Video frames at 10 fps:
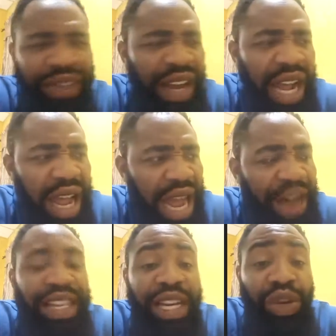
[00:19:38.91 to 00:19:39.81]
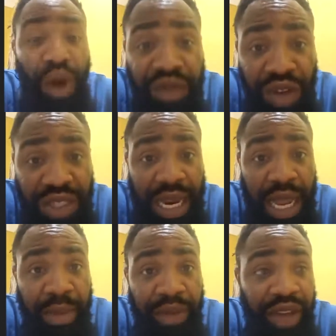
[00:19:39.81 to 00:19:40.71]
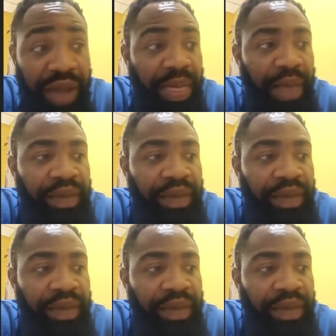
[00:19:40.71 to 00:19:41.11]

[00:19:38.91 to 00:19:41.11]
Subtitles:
In fact, I was at the workforce at MFM.